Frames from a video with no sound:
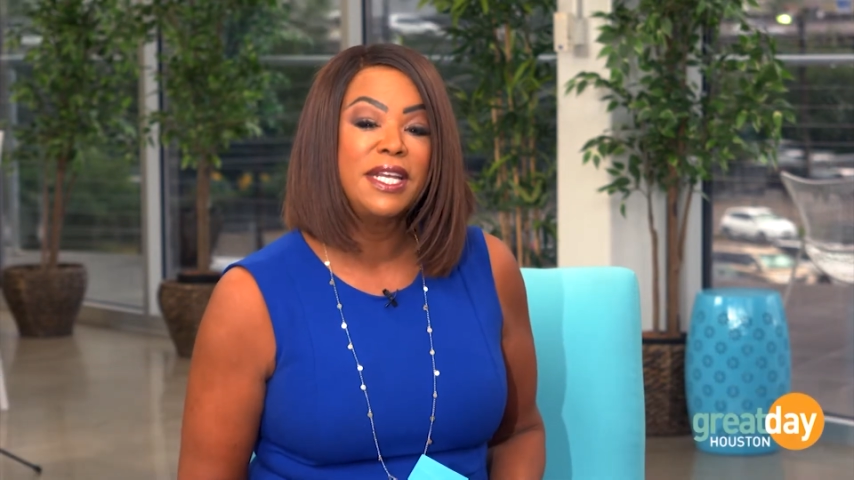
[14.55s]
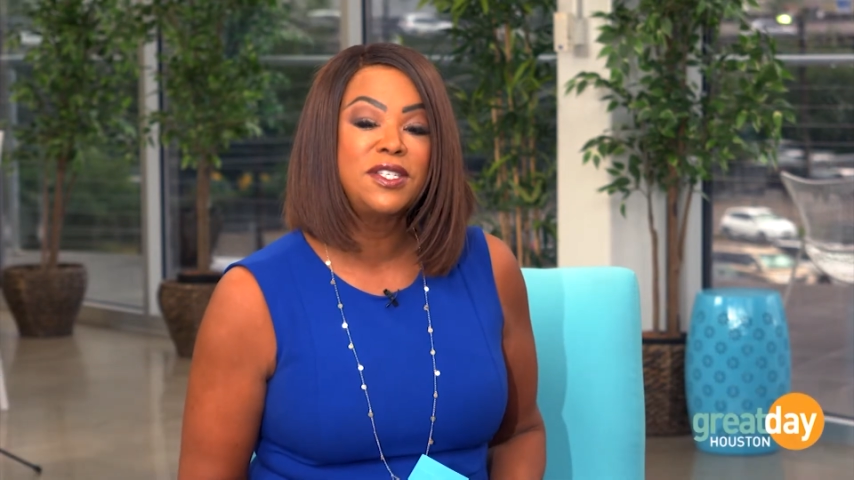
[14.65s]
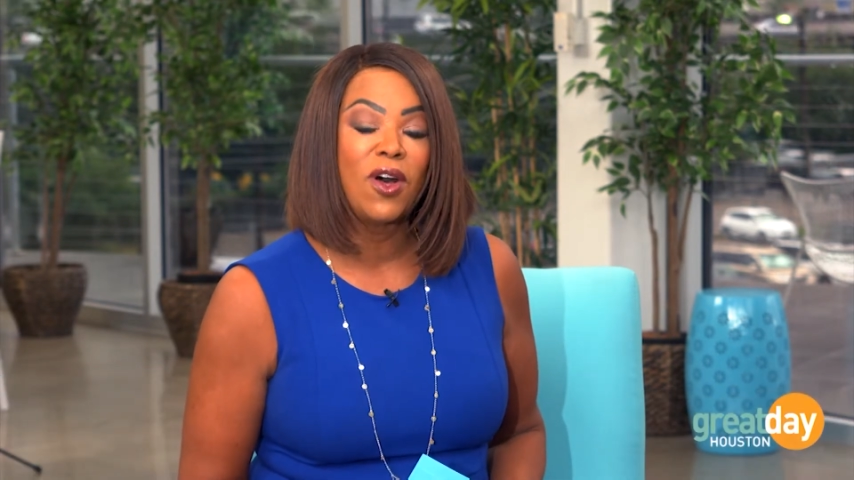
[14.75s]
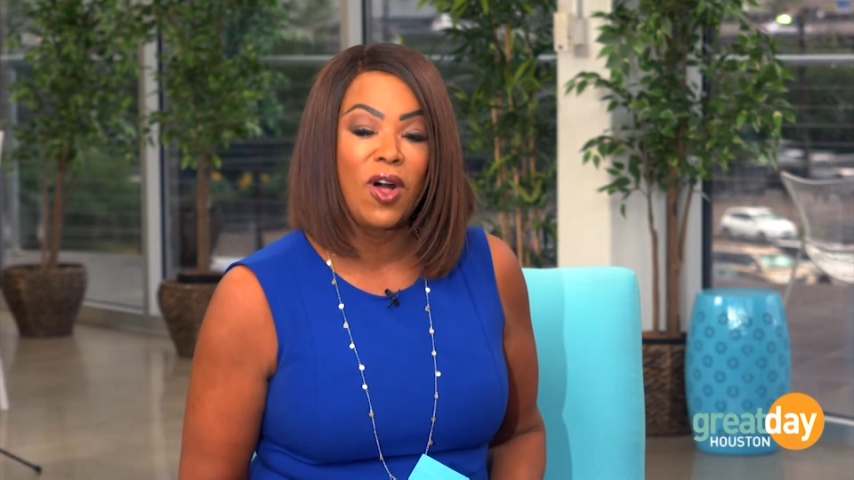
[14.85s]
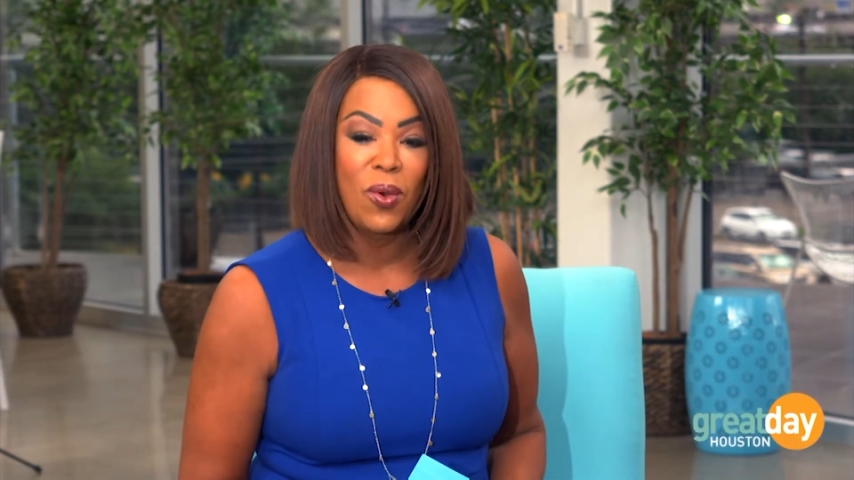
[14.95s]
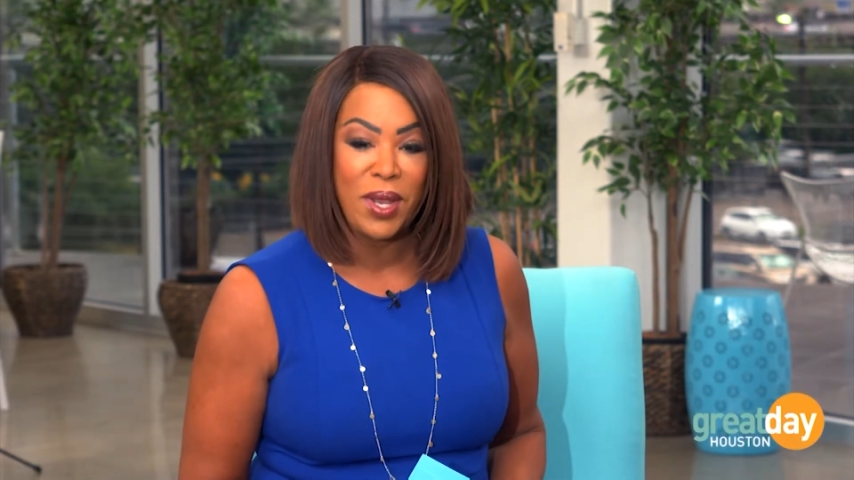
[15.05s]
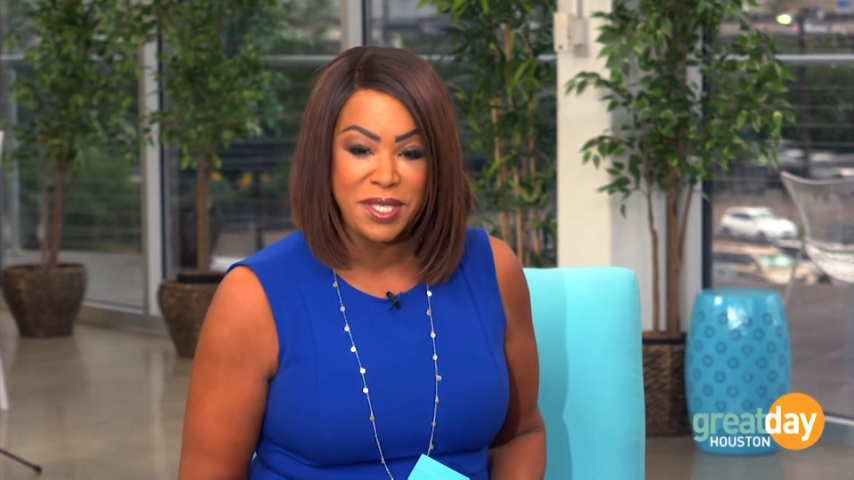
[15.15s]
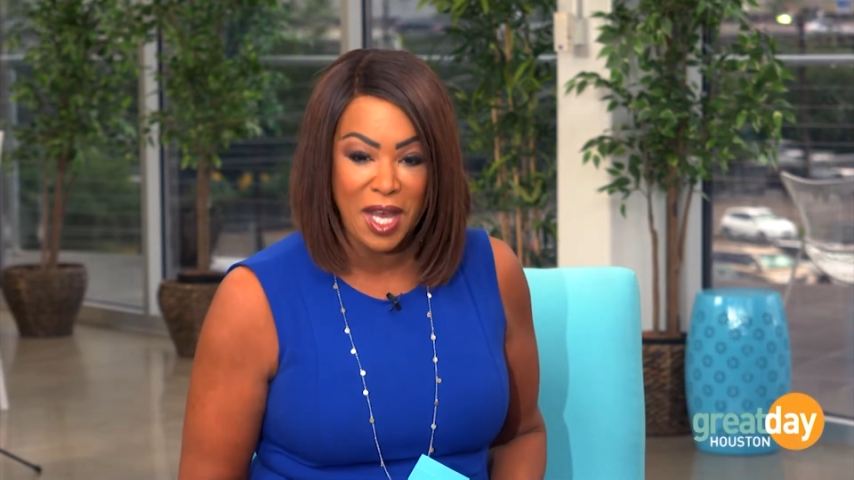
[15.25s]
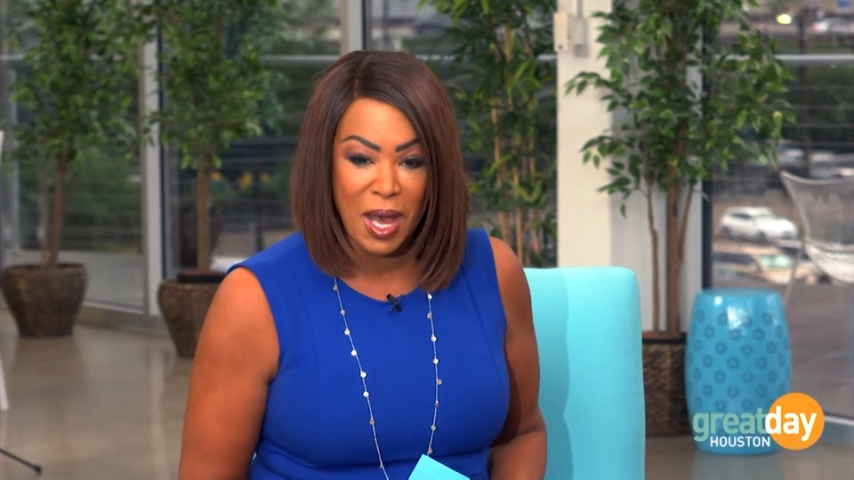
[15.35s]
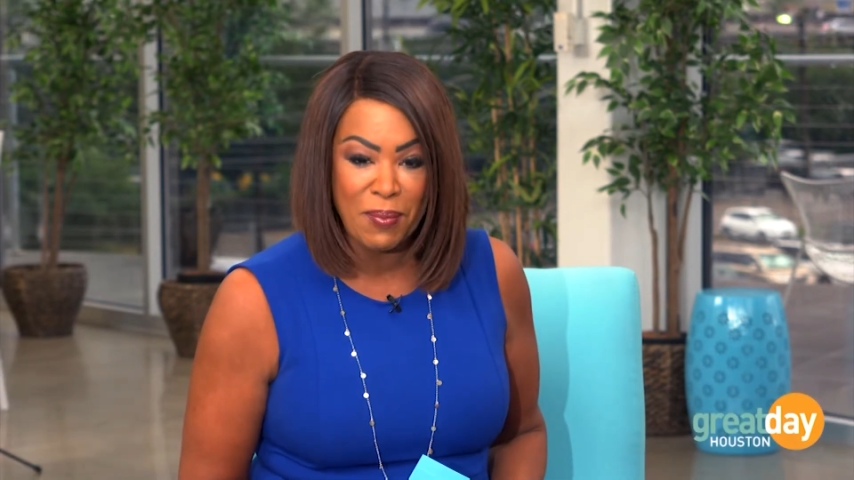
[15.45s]
is always
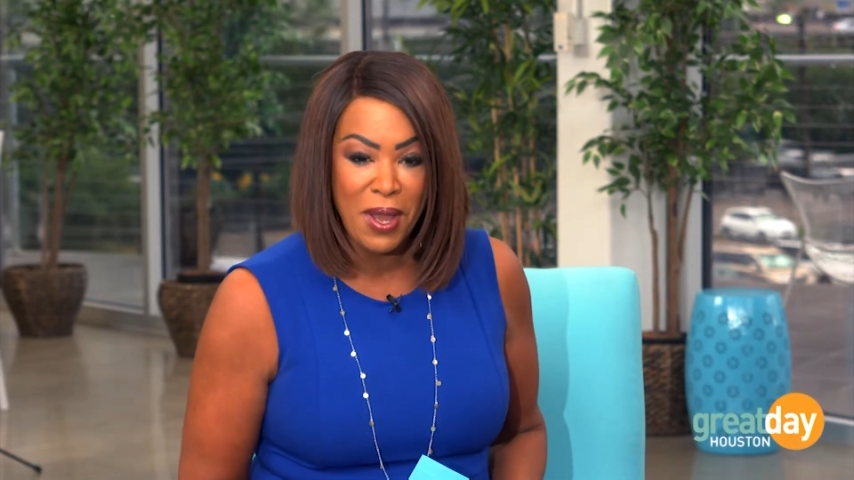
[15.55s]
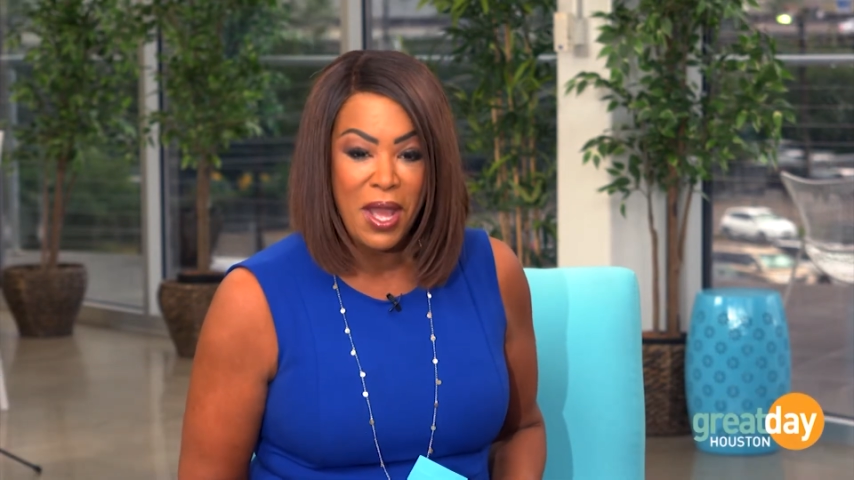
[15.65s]
up.